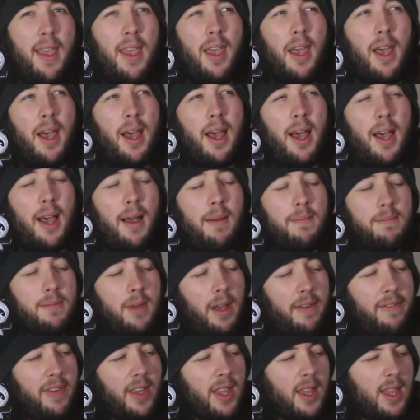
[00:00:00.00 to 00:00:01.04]

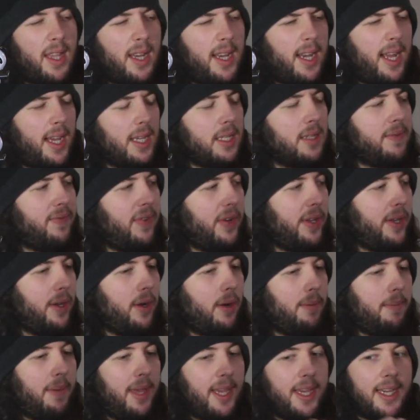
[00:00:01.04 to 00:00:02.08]
I think the next video
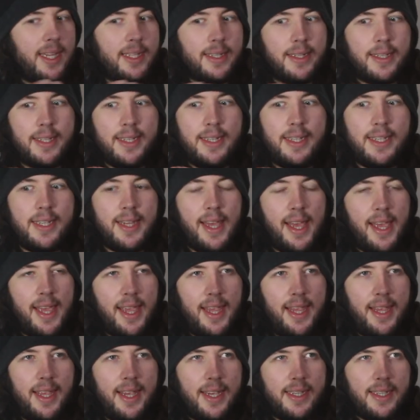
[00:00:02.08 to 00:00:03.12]
I'm making
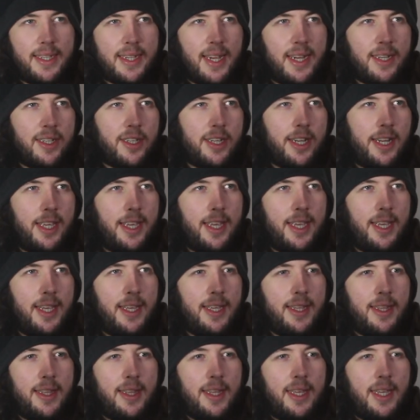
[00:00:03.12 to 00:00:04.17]
today is actually
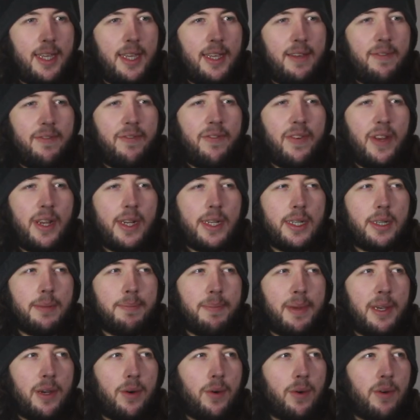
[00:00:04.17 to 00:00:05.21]
the finished
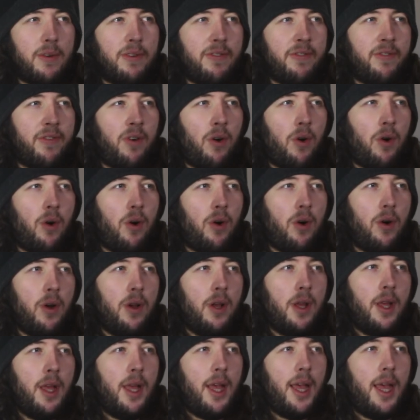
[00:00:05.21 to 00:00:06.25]
build for
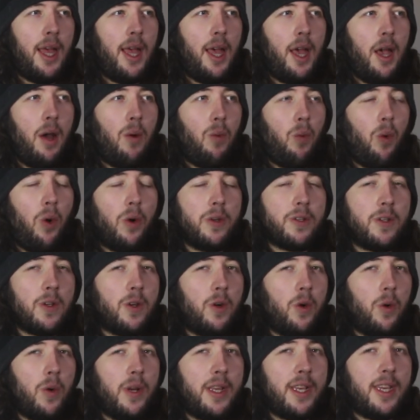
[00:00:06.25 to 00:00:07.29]
a water
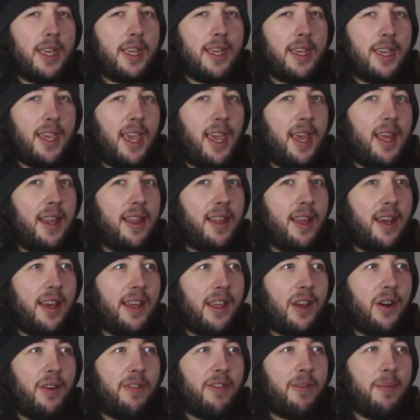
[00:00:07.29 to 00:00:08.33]
cooling kit that I
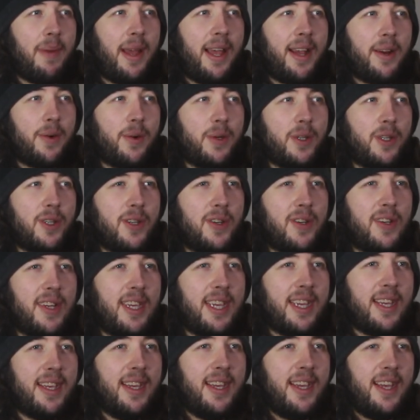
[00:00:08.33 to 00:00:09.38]
got from Aqua
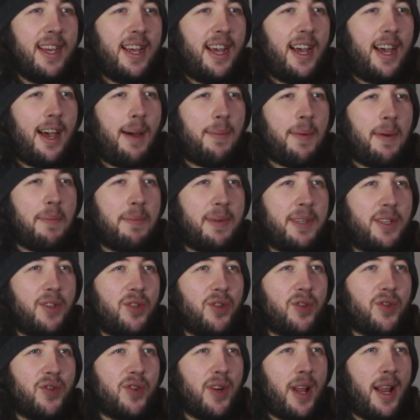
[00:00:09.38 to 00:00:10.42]
Tuning. I've been
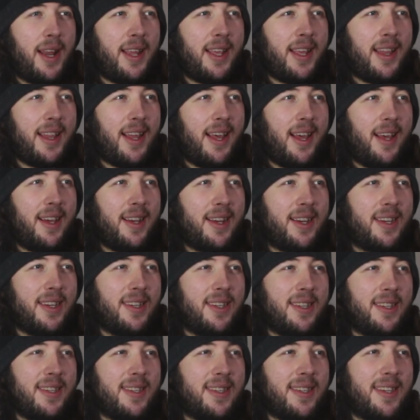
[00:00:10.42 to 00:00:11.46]
dreading that
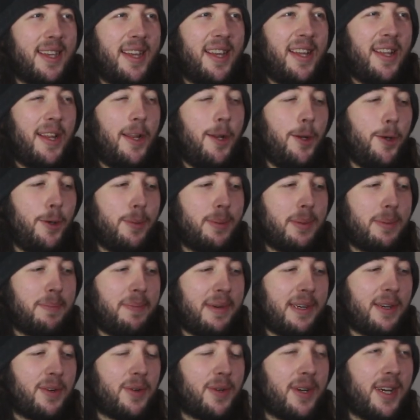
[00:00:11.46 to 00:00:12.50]
because Loop's
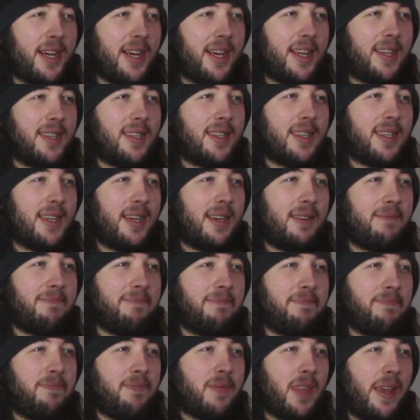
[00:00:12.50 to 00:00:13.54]
built, and
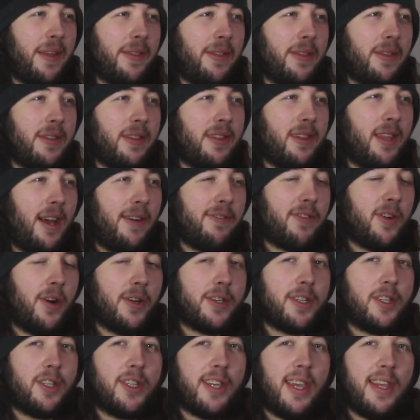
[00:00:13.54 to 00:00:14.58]
I've
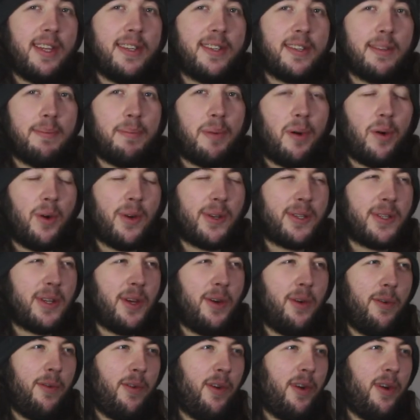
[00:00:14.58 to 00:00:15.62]
got to change the boards
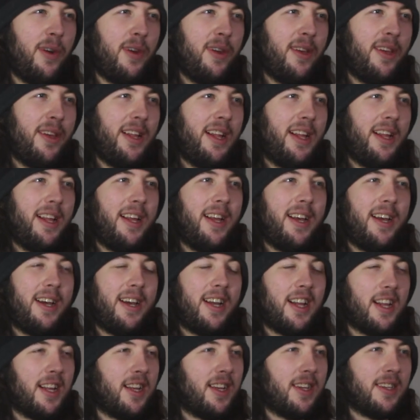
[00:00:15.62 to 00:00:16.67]
over
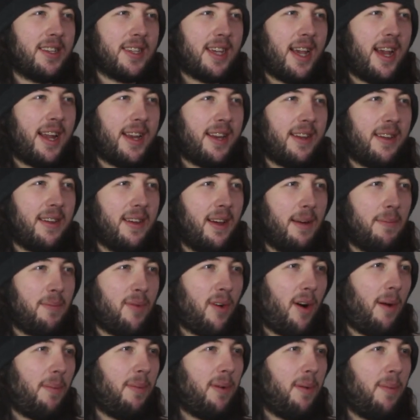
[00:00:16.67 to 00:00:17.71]
because I had a
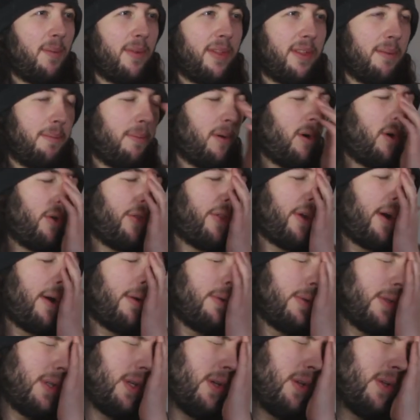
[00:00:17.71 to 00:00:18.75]
problem with the board that I
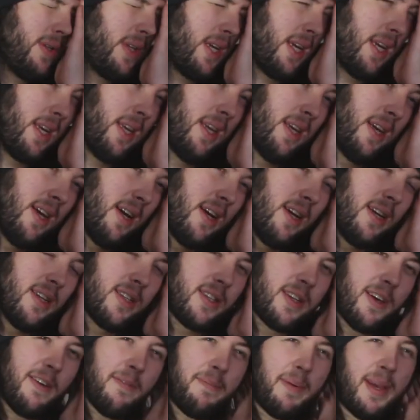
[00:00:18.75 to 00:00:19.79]
was using.
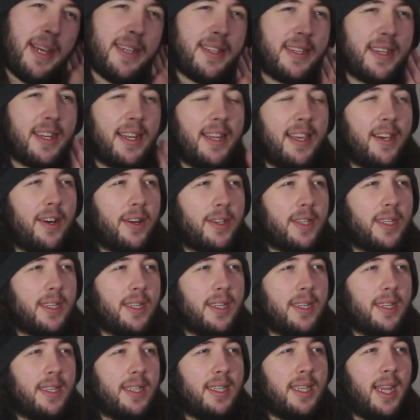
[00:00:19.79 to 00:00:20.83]
So I've basically got
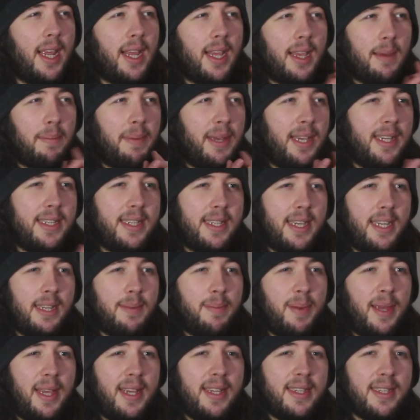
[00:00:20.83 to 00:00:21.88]
to take a PC to
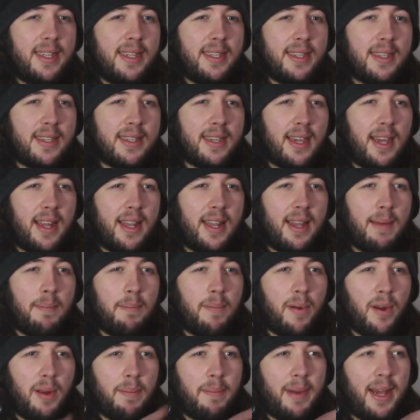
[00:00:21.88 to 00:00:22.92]
pieces and then
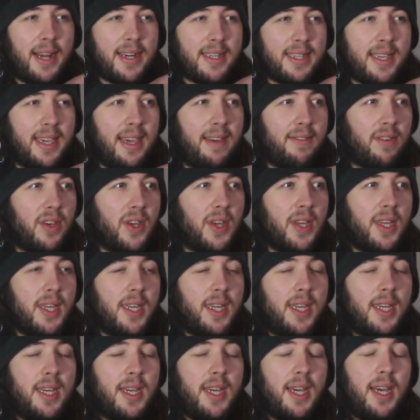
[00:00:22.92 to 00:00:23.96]
put it back together,
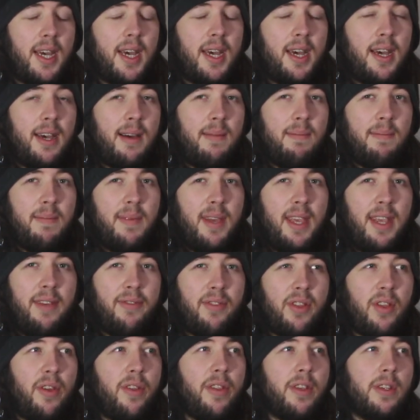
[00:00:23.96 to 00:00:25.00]

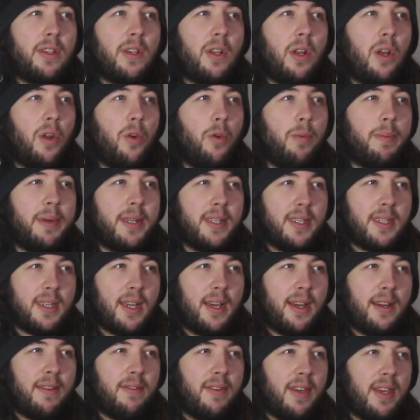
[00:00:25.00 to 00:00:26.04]
even though there's a loop
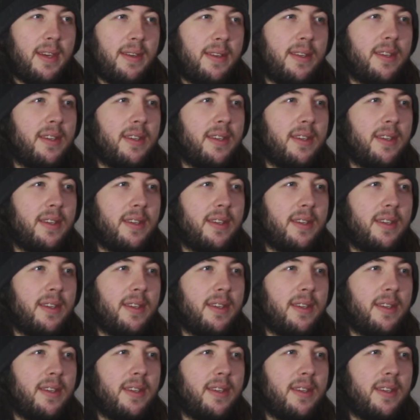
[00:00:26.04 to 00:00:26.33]
inside of it,